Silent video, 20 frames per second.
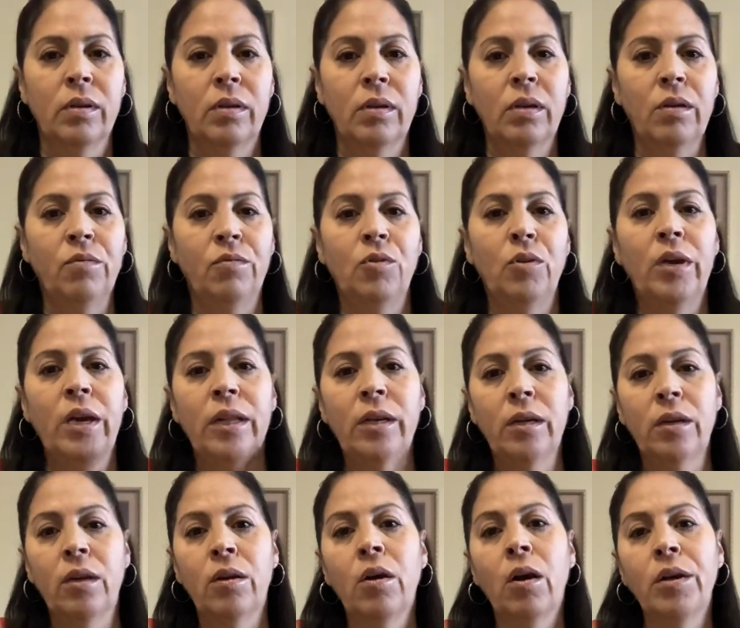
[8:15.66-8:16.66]
If you get
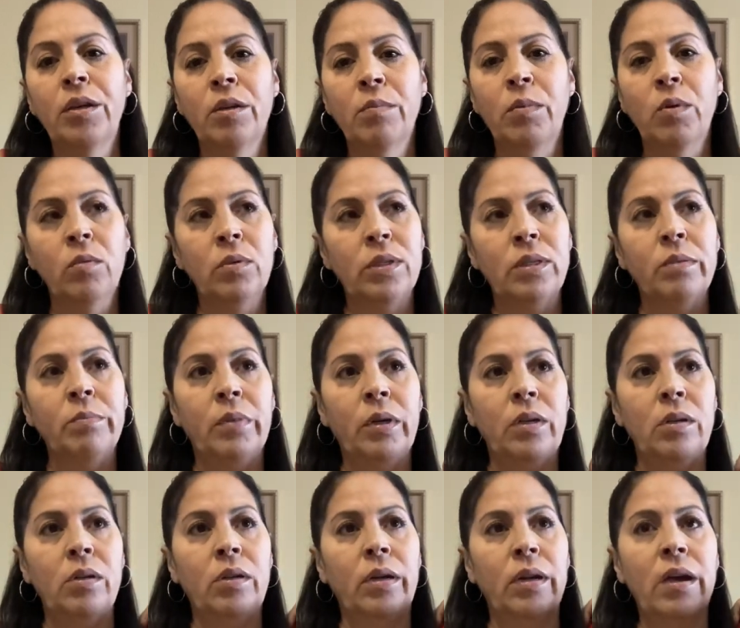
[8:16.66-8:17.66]
in an argument with
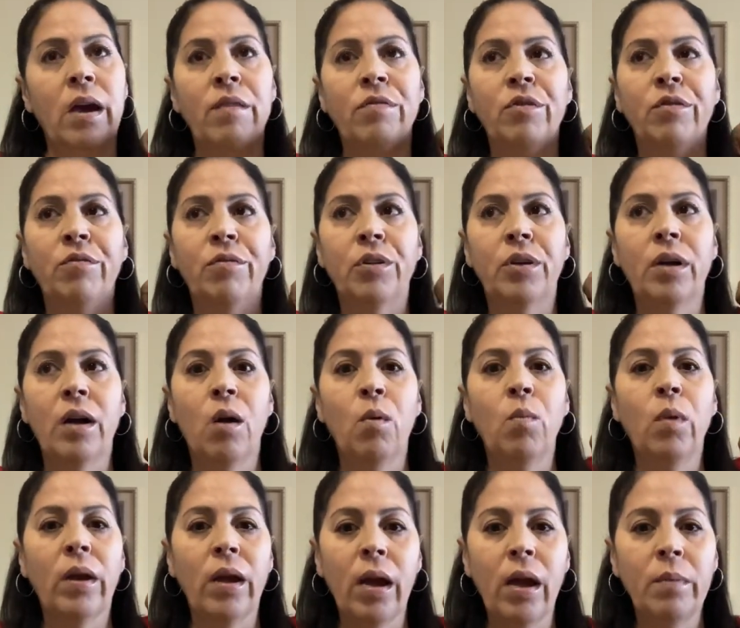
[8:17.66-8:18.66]
somebody, you're going to have to figure out
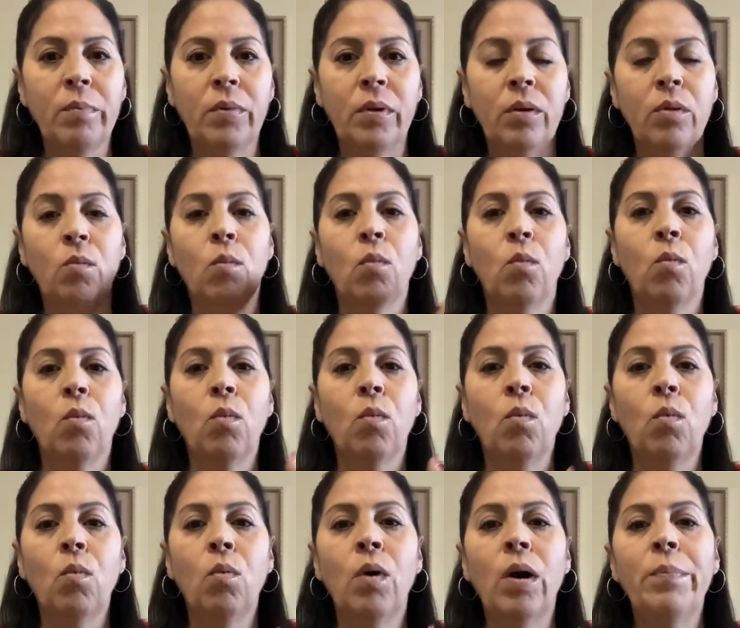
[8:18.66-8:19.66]
what happened.
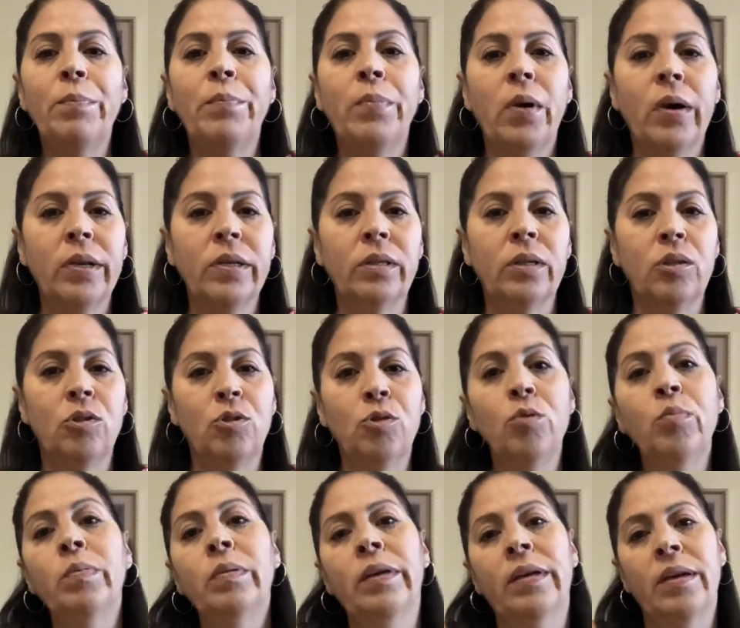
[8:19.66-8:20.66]
What part did
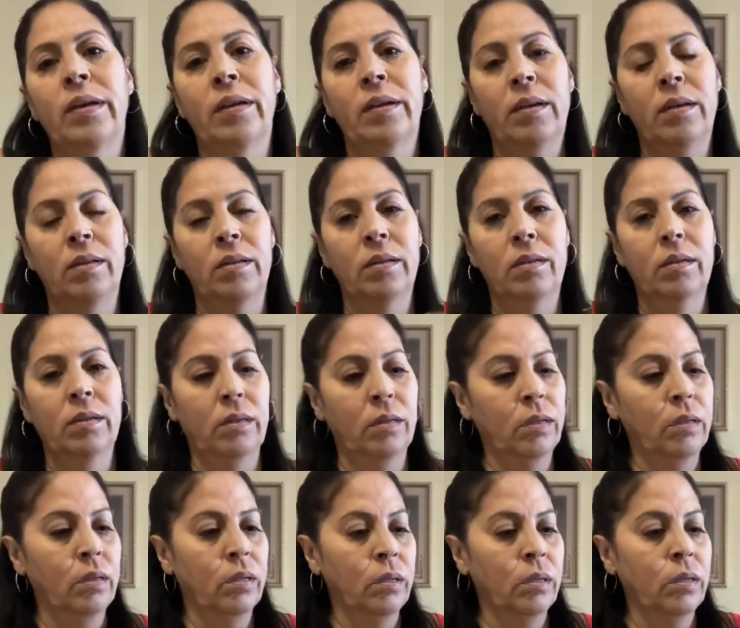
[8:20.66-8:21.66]
you play in it?
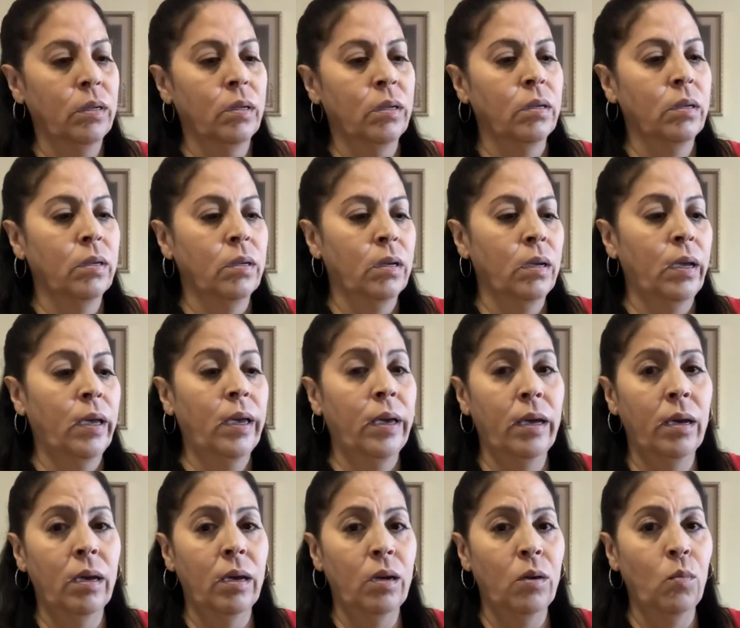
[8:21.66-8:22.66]

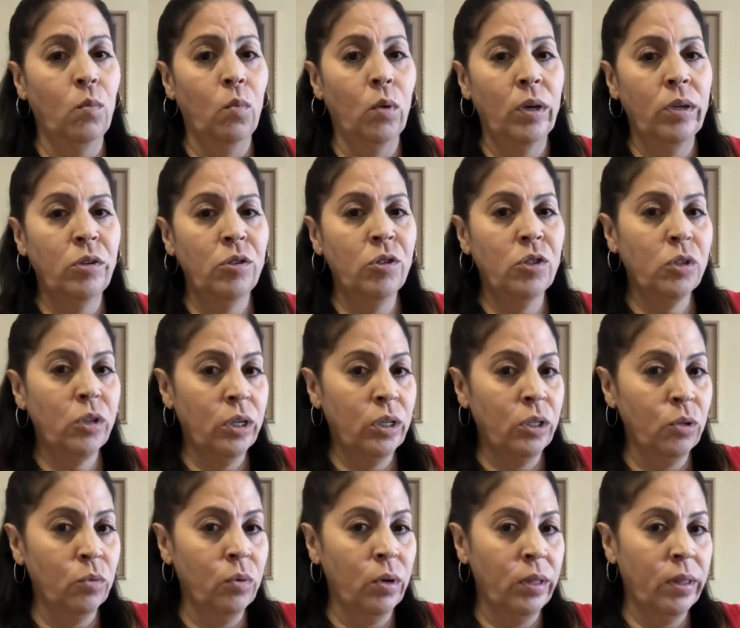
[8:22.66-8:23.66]
And when you start
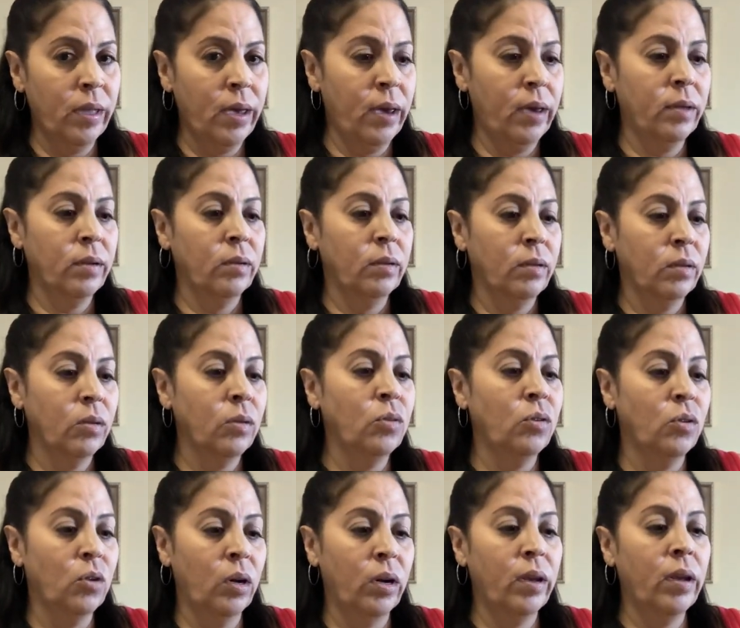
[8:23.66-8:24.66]
doing that,
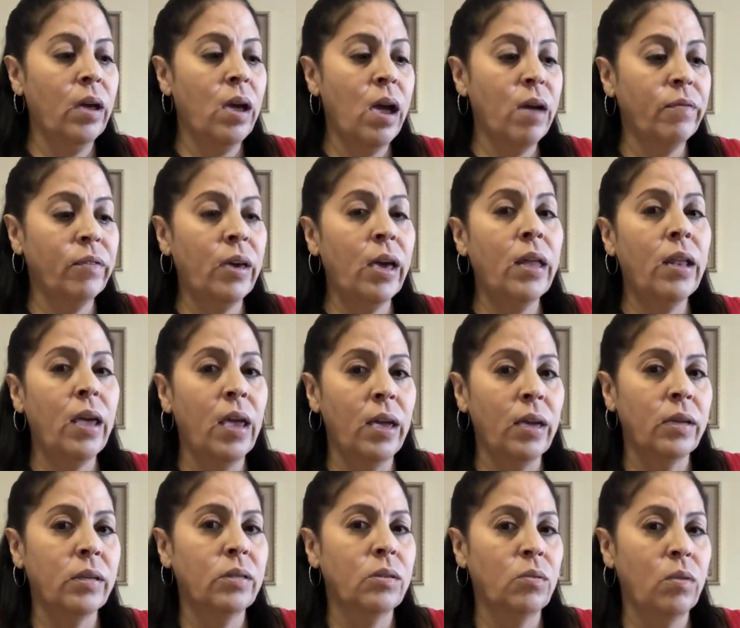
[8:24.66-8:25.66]
you're going to have
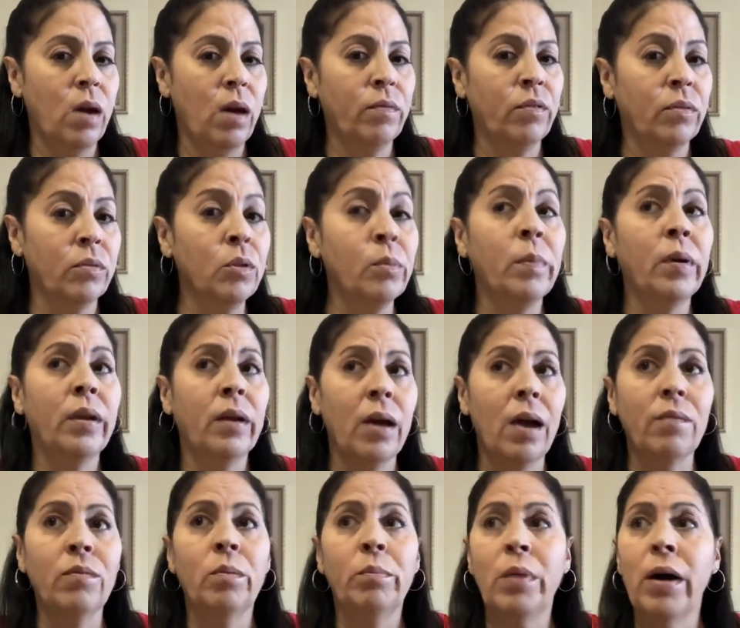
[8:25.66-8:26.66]
headaches. You better
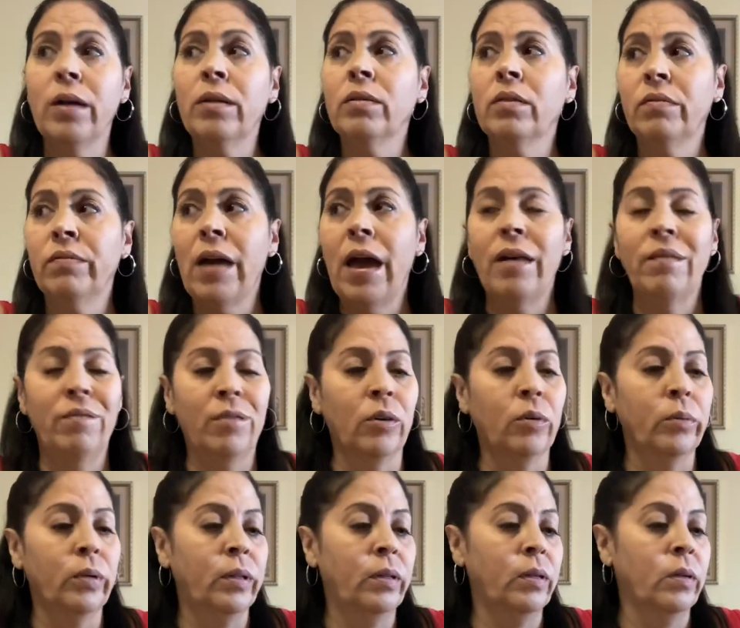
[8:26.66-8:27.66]
have a bottle of Advil
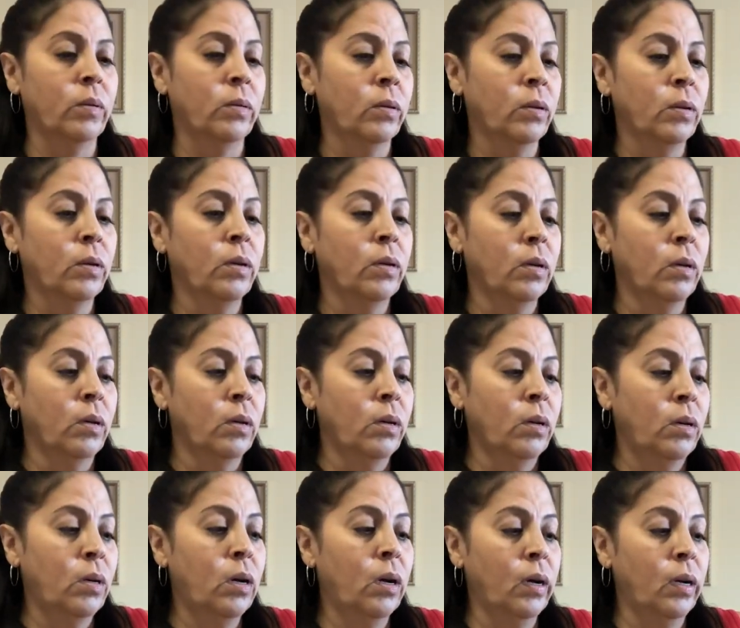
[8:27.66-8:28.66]
with you
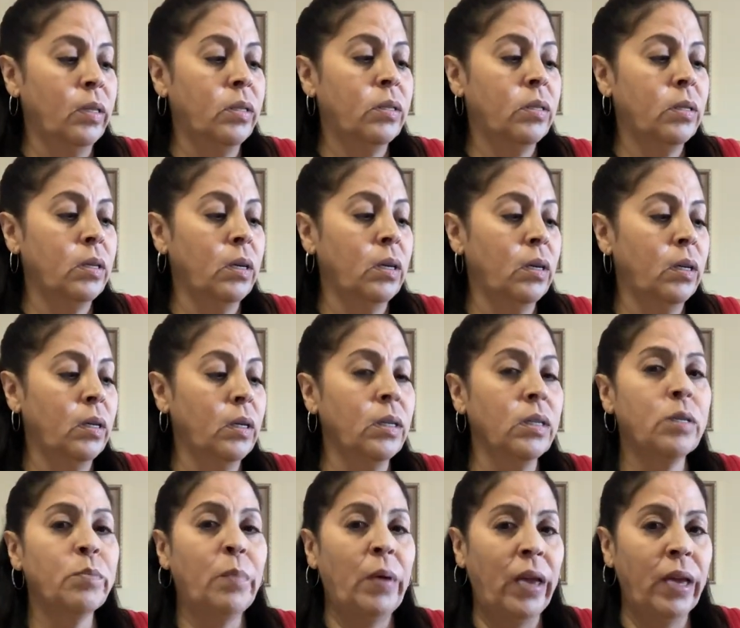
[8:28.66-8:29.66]
because it
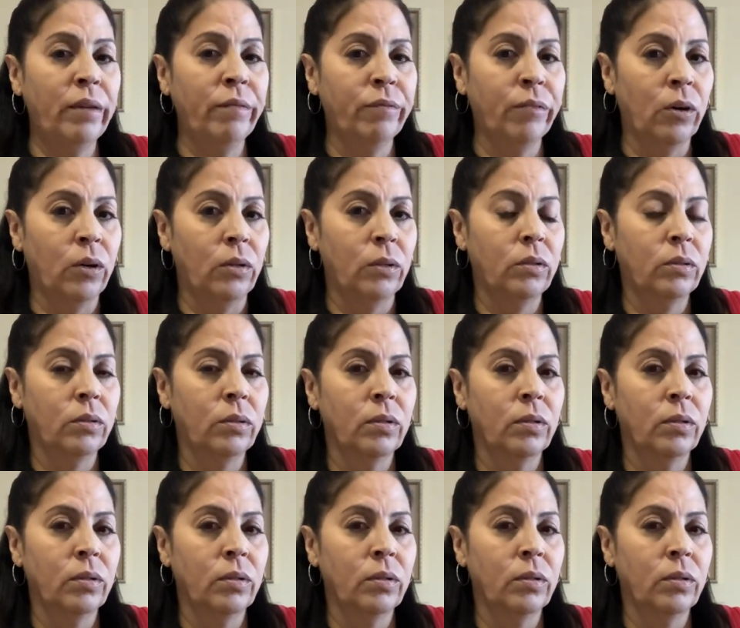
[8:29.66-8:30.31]
is painful.